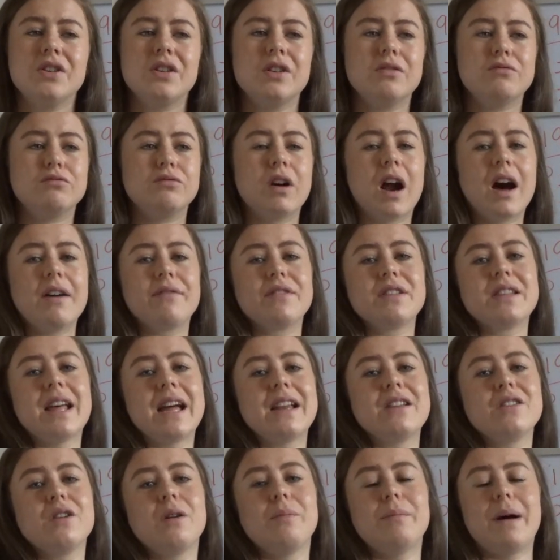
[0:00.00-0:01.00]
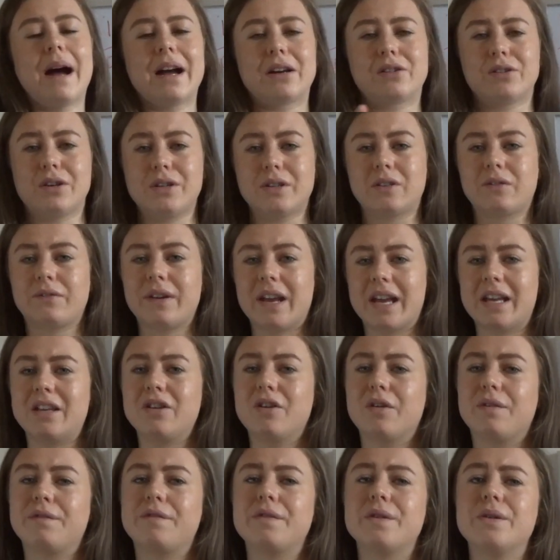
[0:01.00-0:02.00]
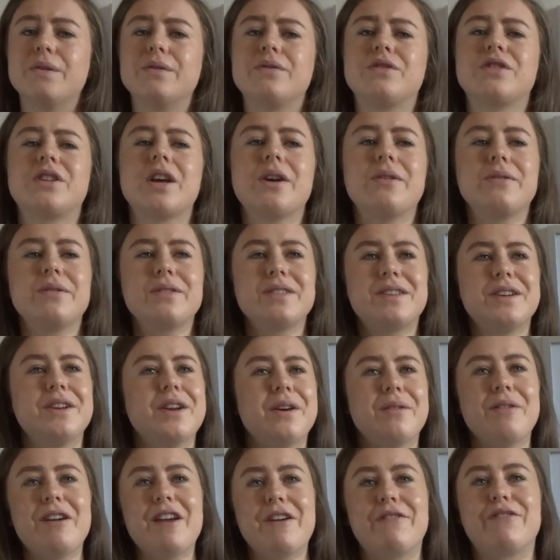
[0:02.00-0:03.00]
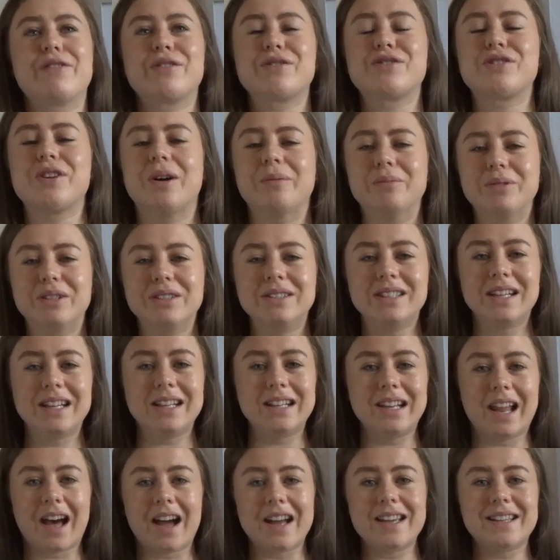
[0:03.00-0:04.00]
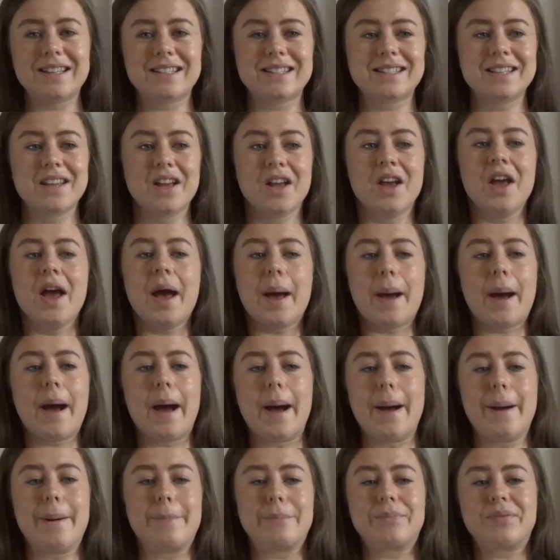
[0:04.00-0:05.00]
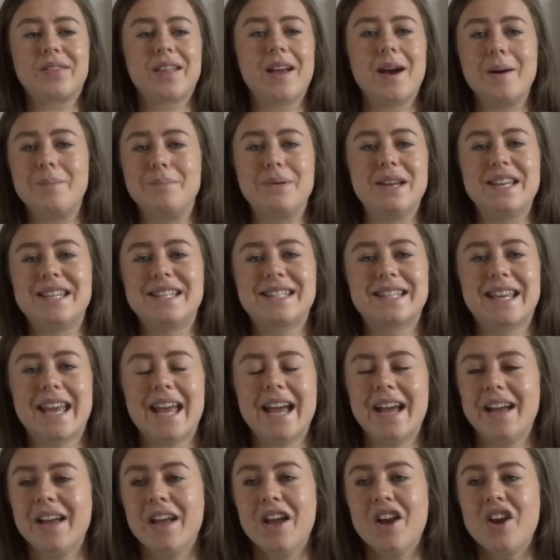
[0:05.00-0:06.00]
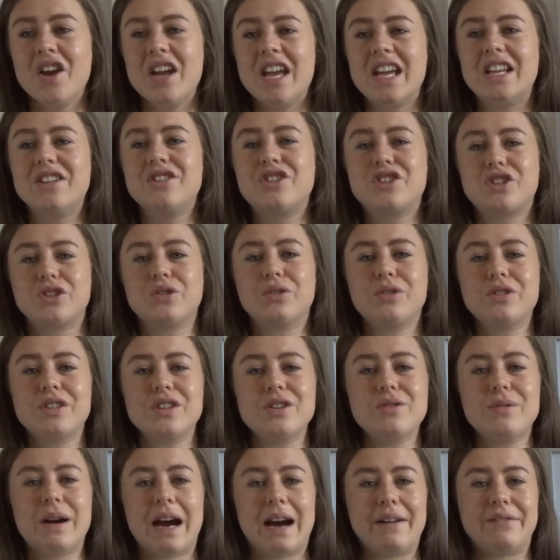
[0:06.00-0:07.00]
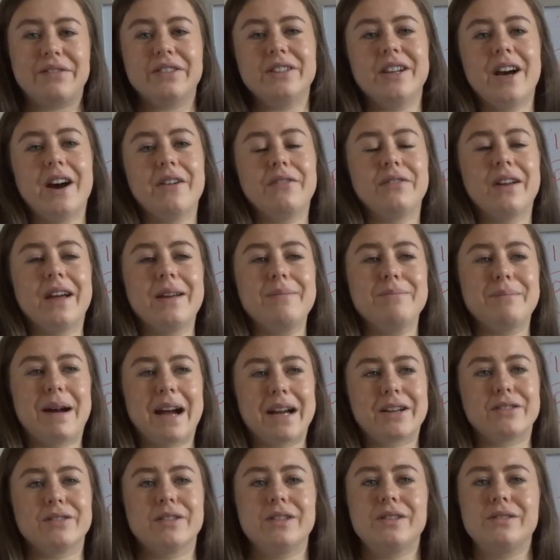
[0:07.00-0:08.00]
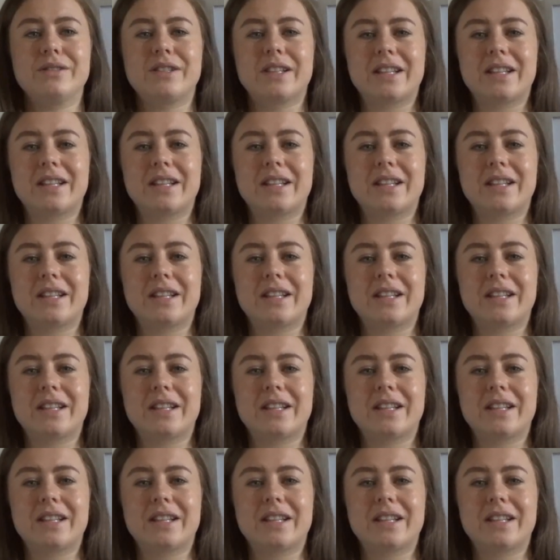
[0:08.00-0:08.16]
rather than your macros fitting your food. So, you know, if you're someone that likes a biscuit, ensure that you have enough like macros